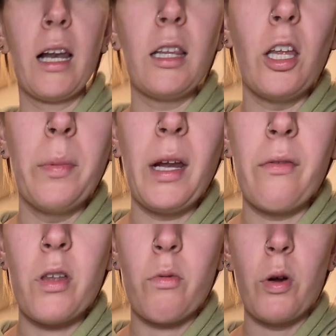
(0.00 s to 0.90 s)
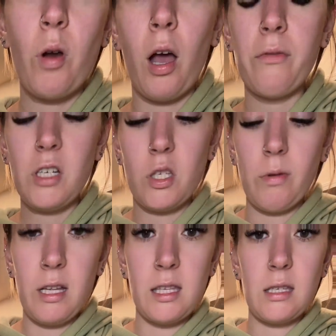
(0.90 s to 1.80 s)
a little bit of the root off just so it
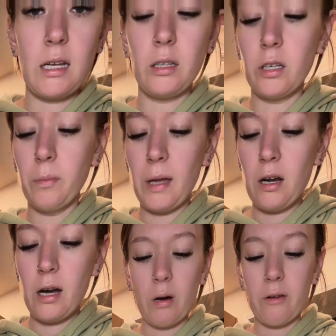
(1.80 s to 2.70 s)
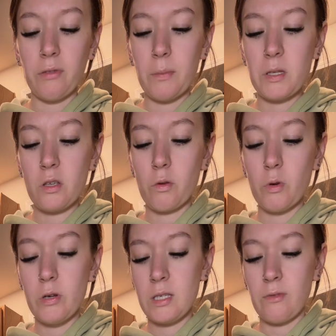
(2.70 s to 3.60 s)
can sit a little better. We're gonna flip it so the
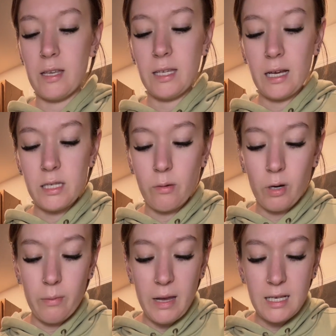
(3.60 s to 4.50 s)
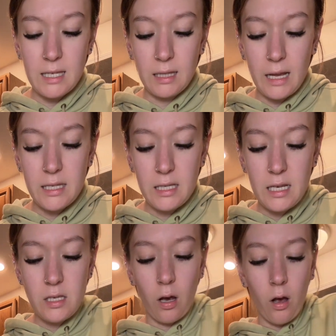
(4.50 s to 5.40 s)
root is facing us, and we're gonna make
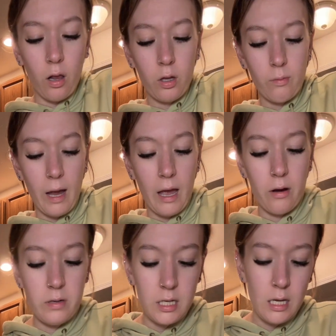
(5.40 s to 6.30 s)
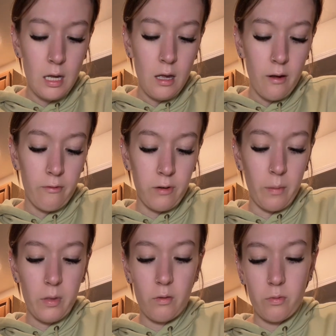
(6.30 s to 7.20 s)
slices all around
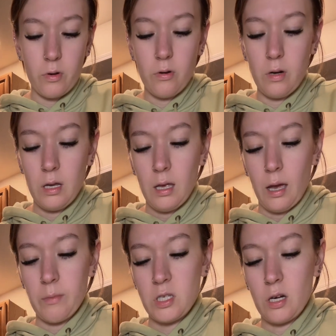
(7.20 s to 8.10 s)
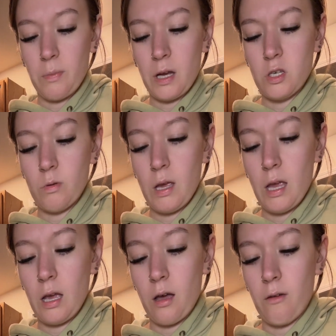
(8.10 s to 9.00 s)
from the root. I'm gonna start by
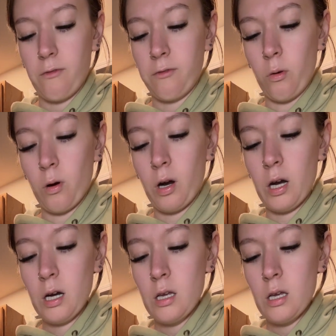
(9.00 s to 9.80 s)
doing 4